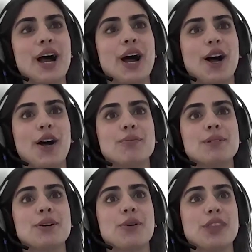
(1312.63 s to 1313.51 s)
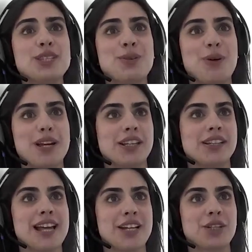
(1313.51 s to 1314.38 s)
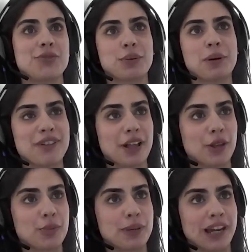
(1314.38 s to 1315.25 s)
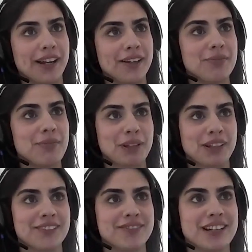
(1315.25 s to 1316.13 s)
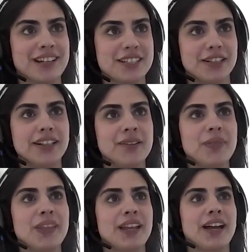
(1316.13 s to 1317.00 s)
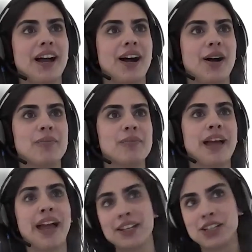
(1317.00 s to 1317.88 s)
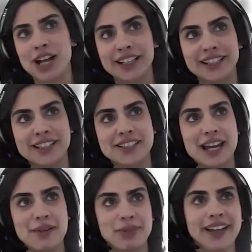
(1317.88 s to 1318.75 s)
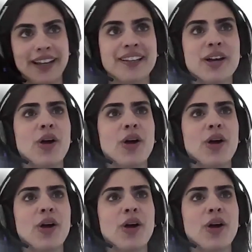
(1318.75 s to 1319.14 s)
So this question is actually from a fellow PI, popular investor. Hi, Shani and Jeppe.